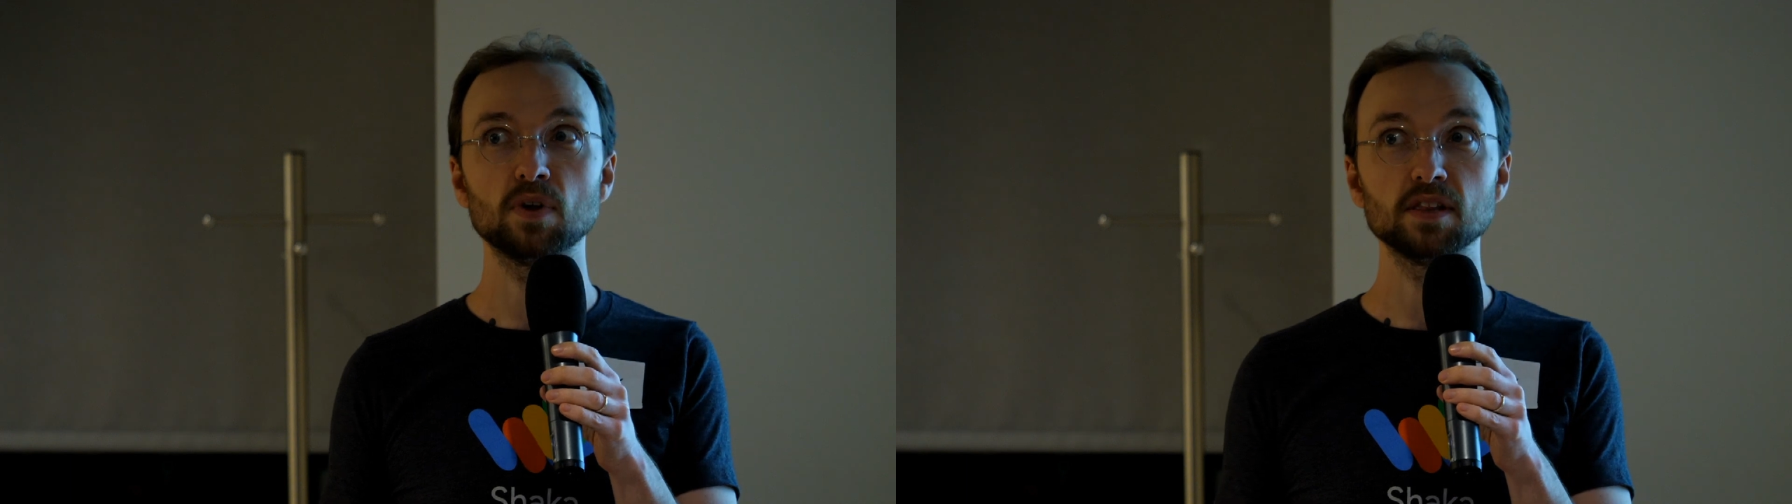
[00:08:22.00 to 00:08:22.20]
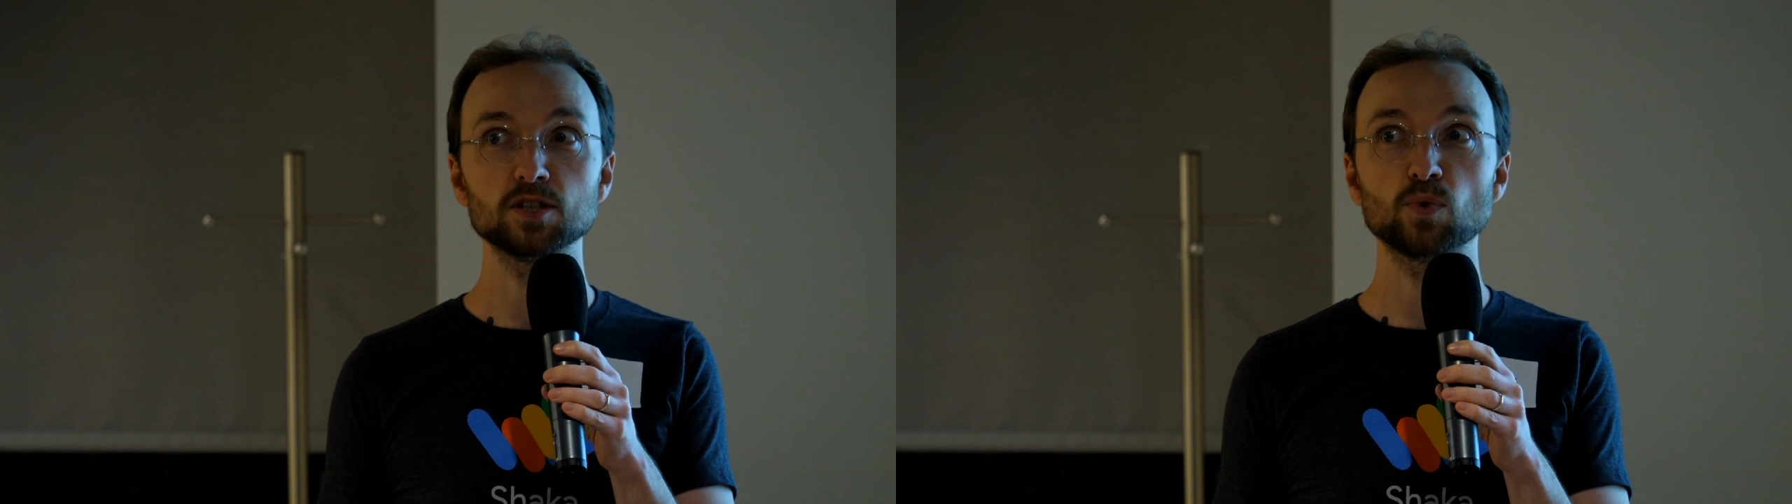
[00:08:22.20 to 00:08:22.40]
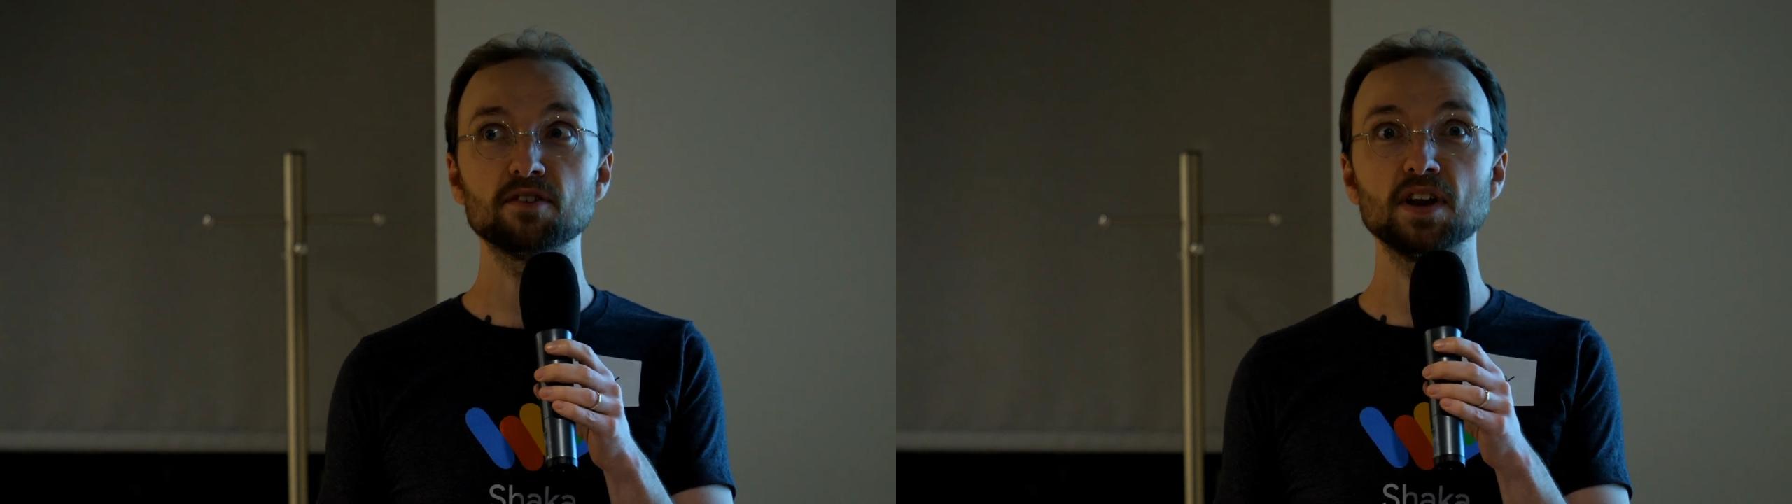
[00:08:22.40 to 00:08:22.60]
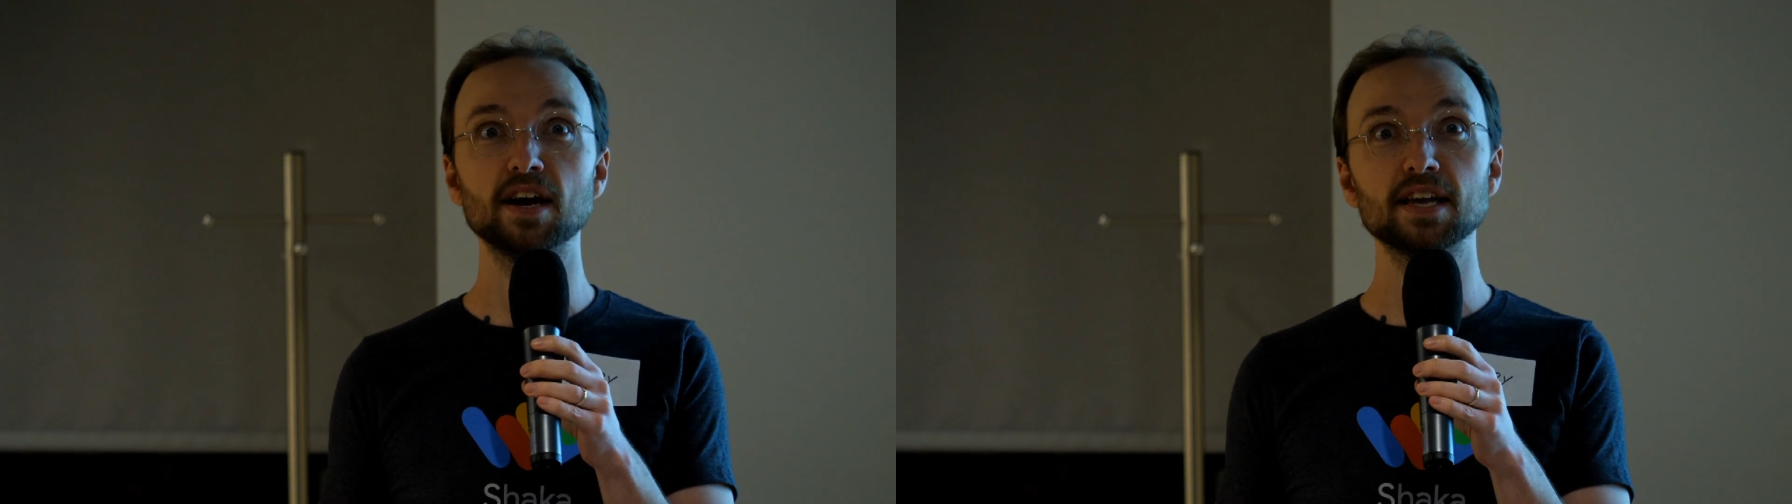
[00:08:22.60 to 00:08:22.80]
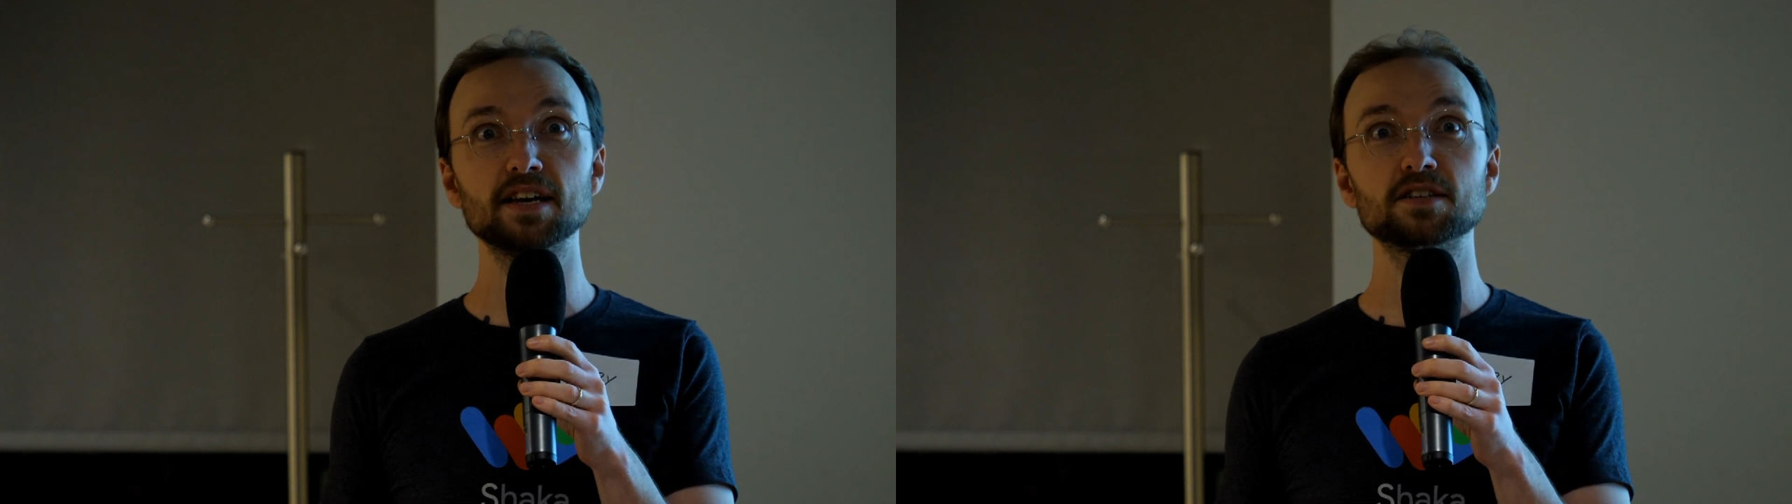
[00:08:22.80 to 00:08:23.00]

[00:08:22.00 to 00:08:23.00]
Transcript: at least we have not yet